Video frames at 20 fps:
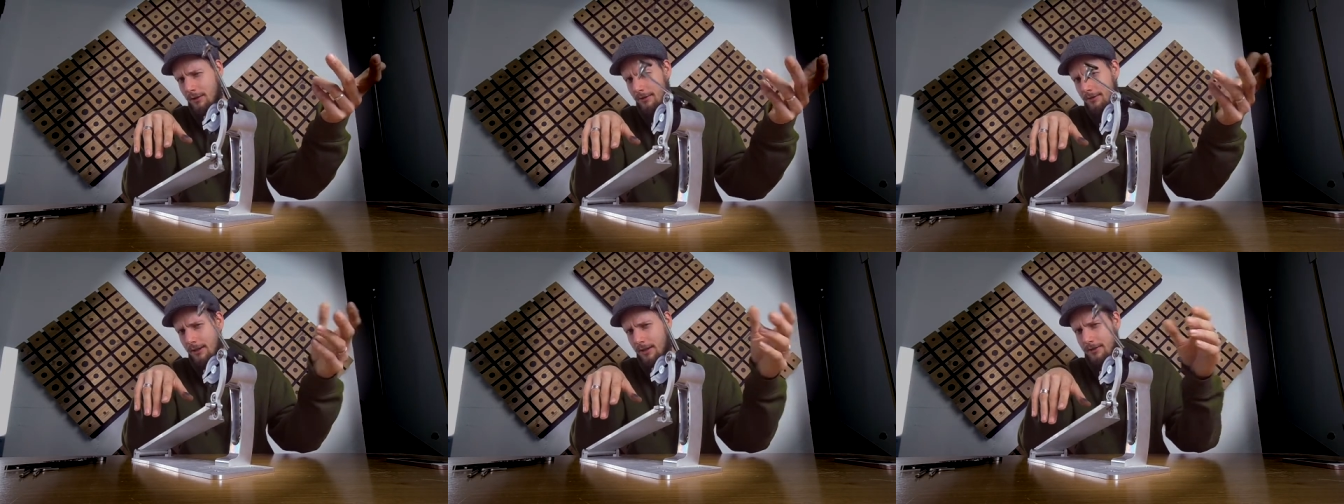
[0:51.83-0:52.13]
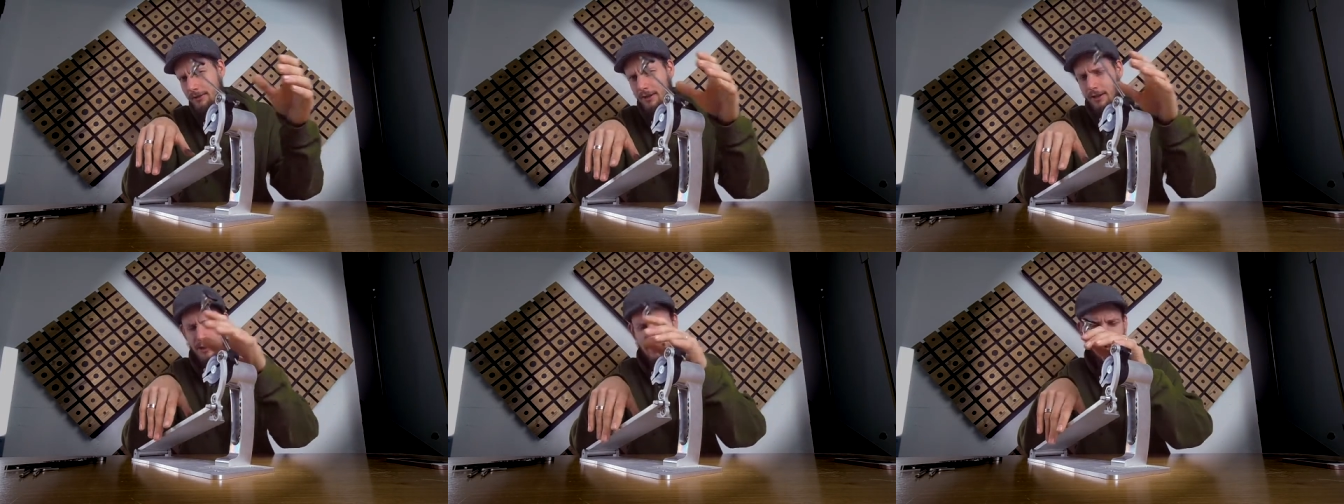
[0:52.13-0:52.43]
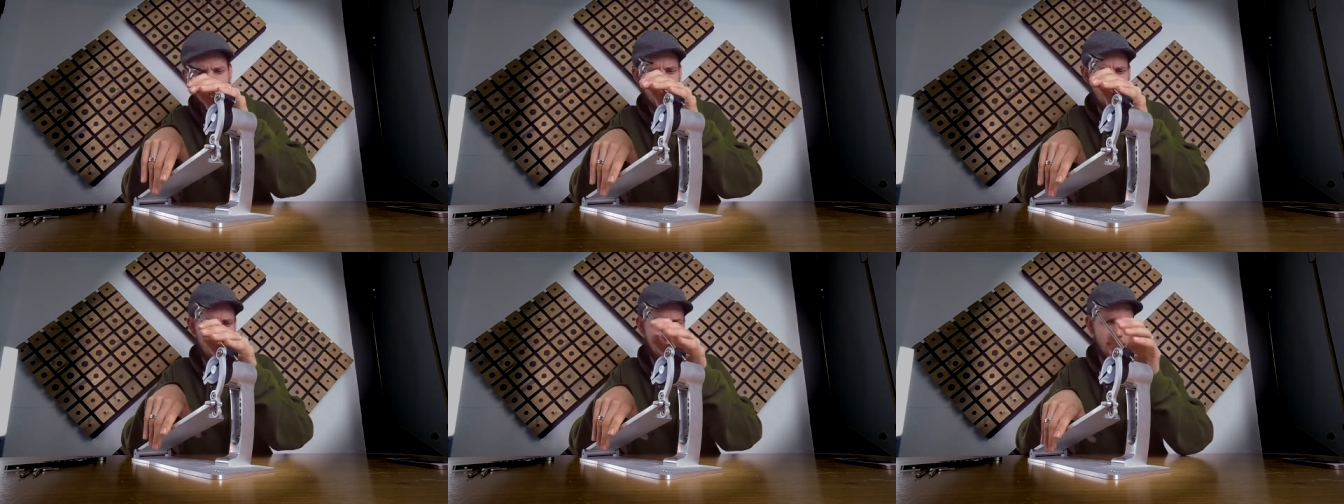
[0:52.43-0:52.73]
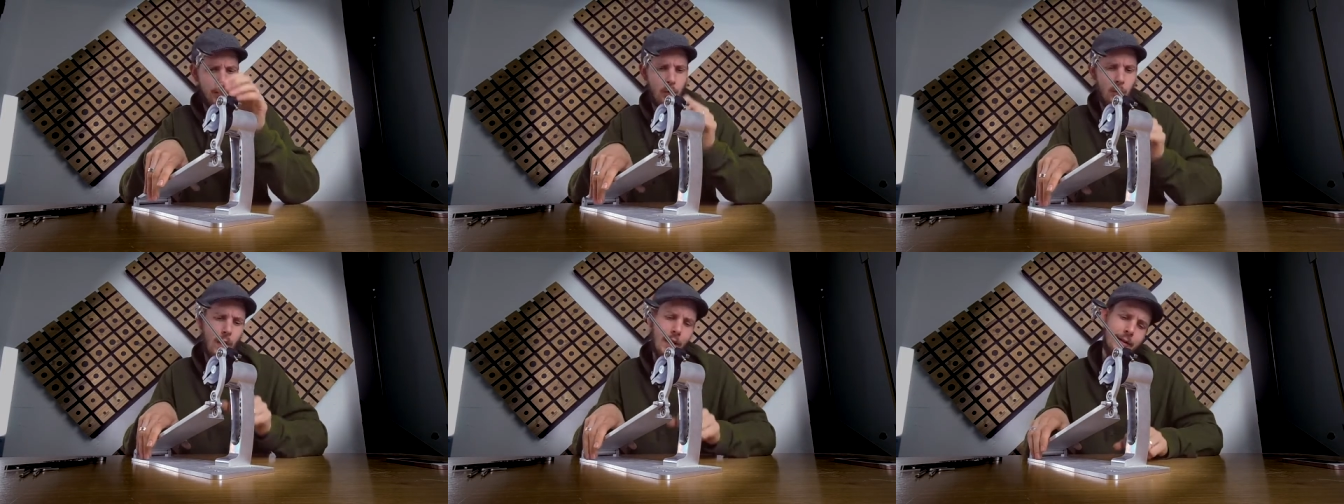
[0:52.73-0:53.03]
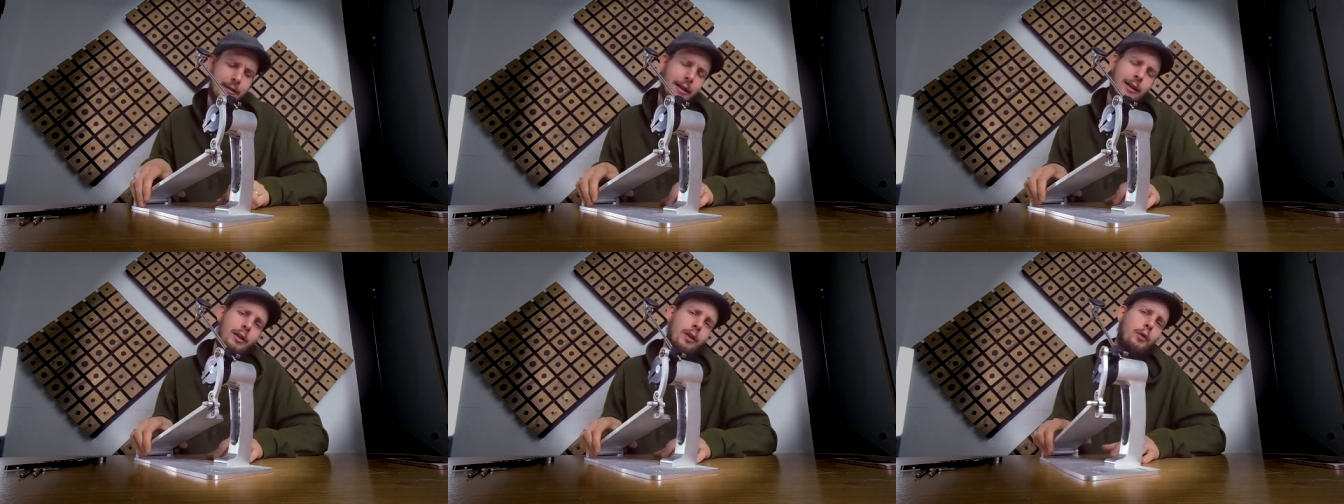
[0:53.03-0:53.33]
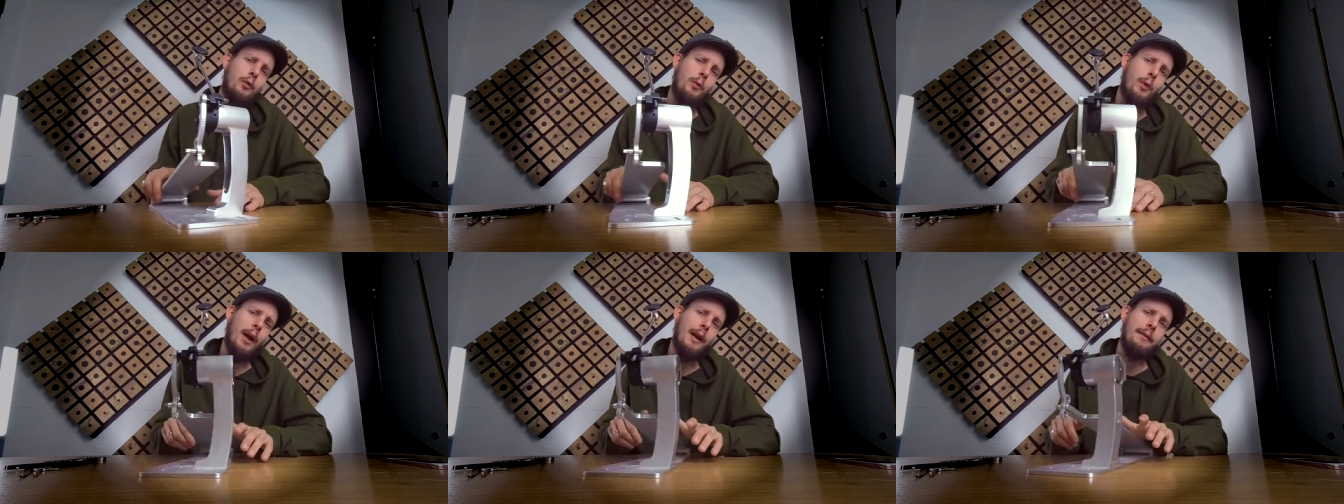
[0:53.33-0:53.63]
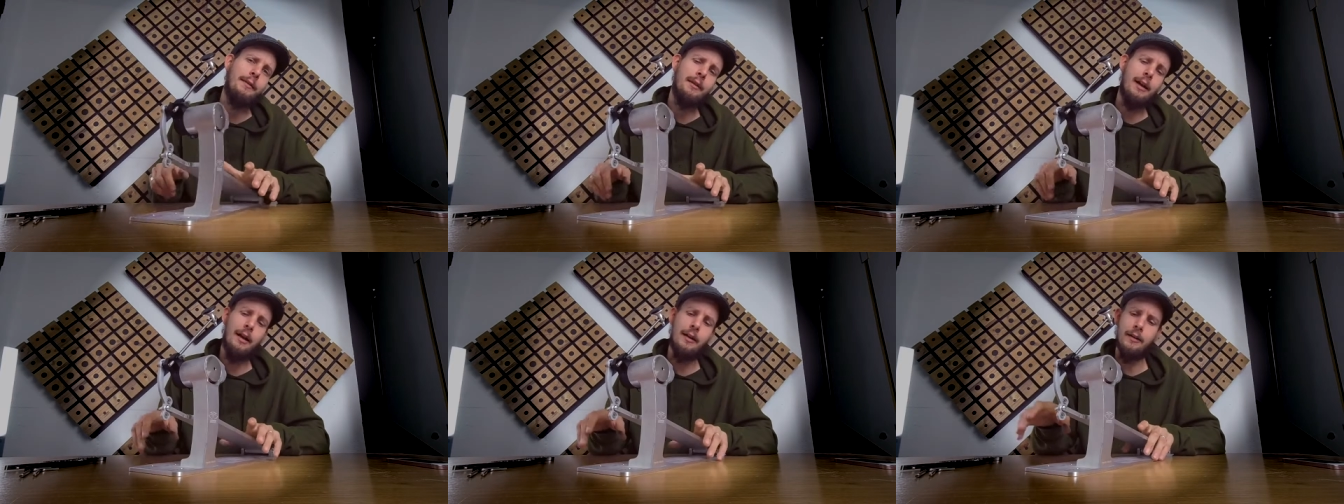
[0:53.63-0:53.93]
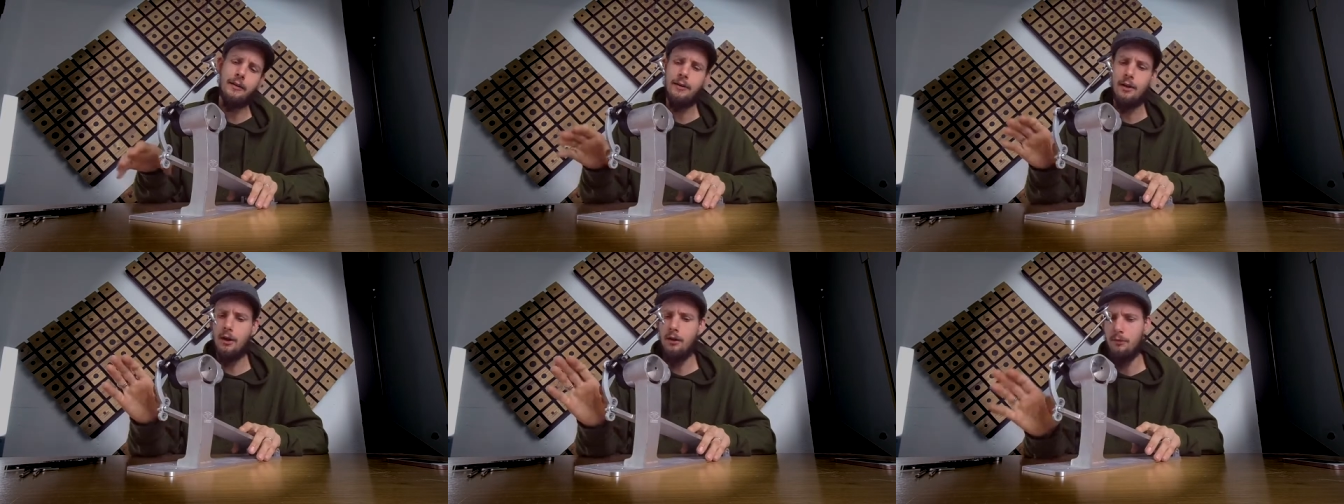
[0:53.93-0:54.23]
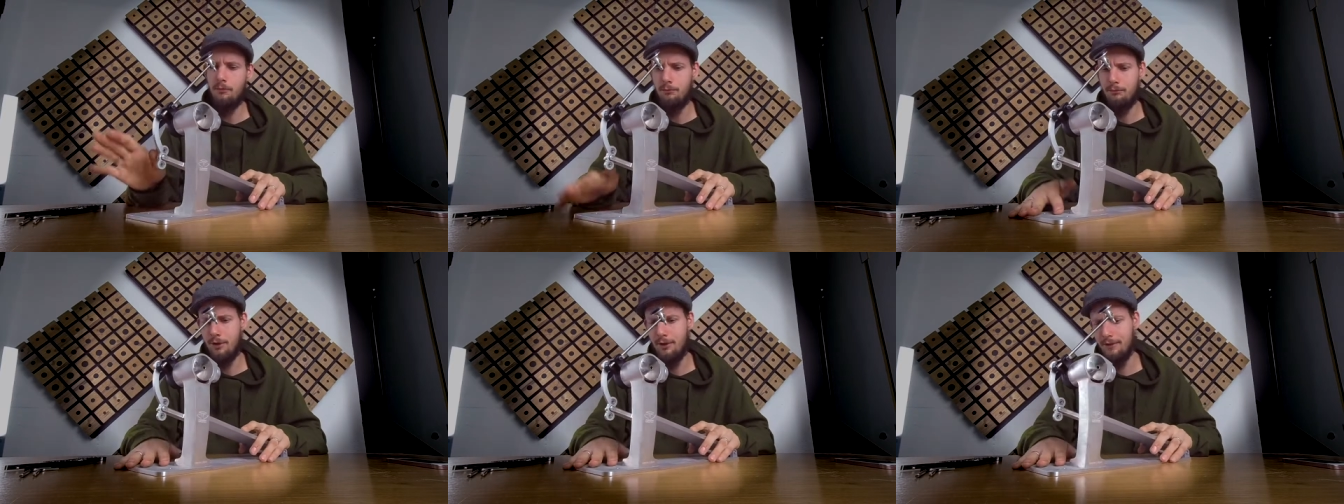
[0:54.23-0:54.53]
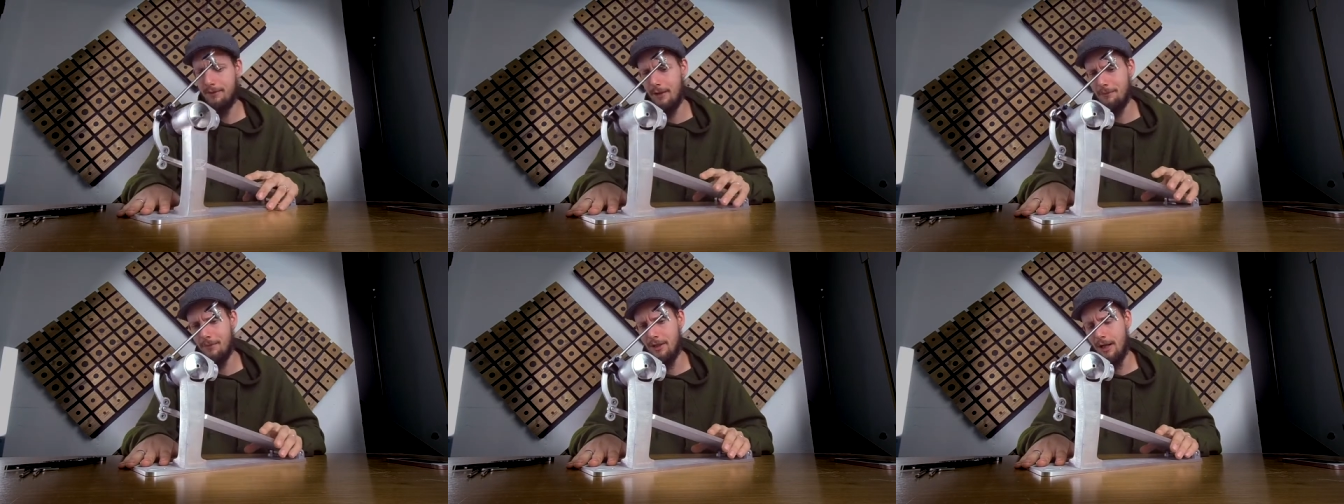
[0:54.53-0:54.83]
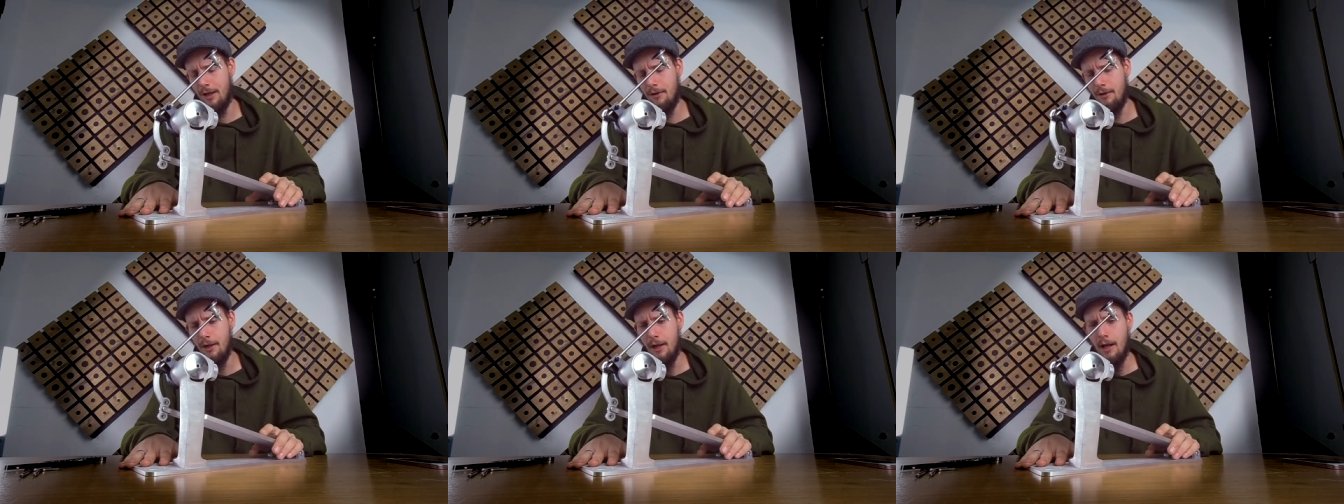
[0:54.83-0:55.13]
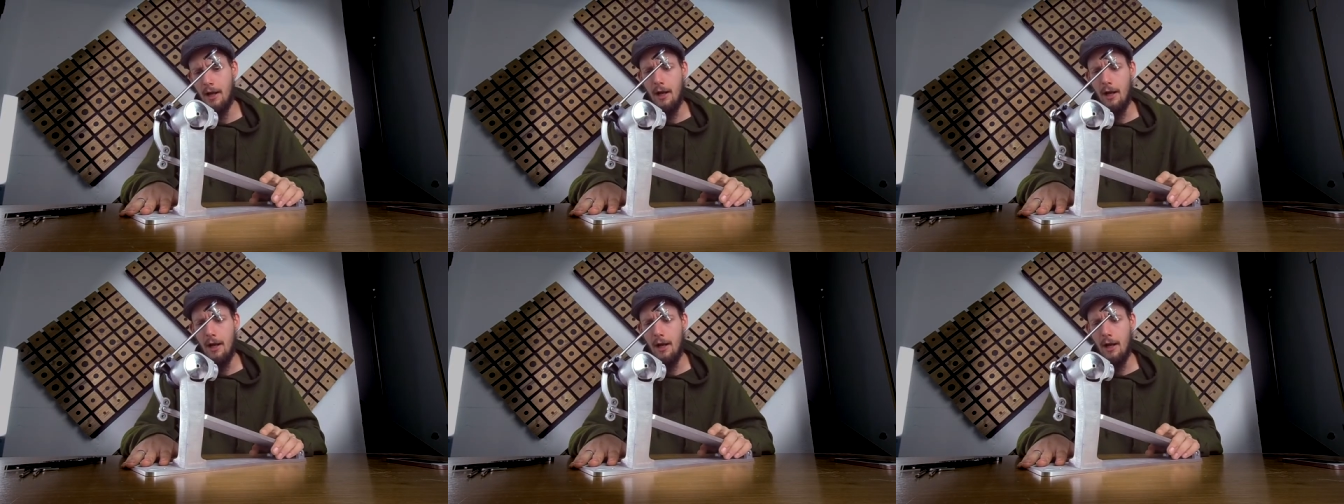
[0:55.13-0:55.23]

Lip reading: Is that the correct English phrase? I don't know, please let me know.